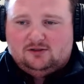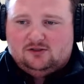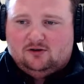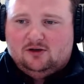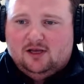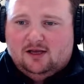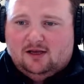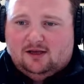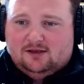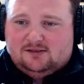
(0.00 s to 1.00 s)
So
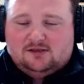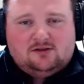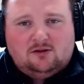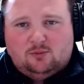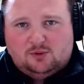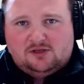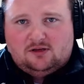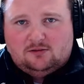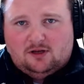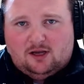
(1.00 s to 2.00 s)

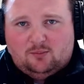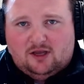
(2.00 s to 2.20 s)
63%